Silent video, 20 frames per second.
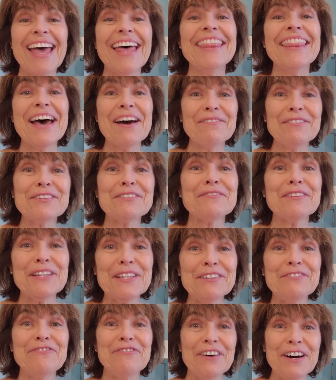And that was
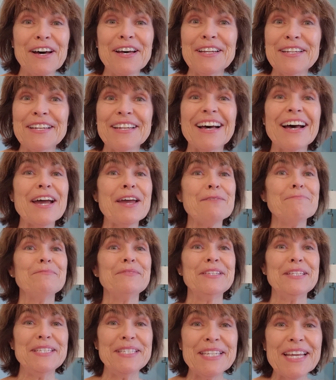really fun.
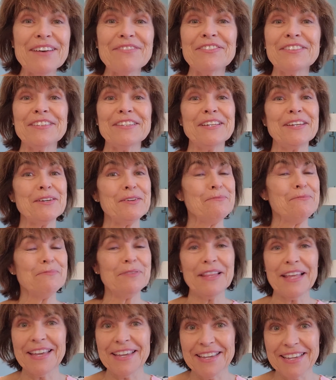I'm definitely going to
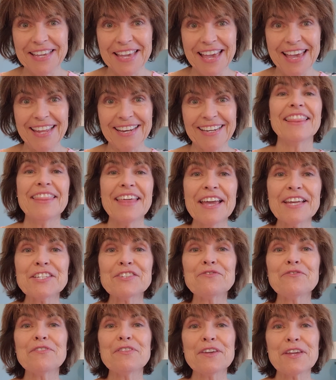play again.
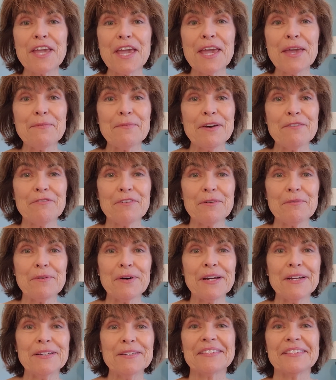Thanks for the game,
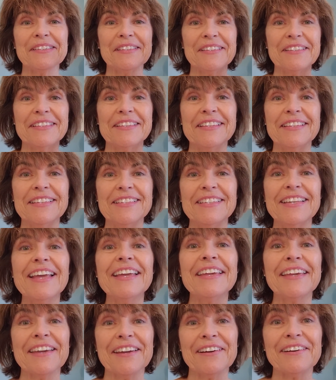everyone.
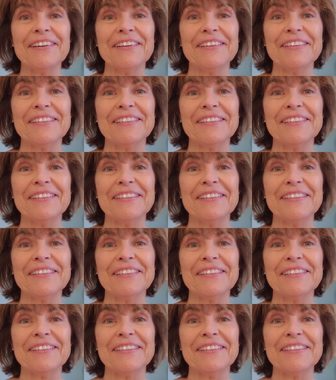Take care.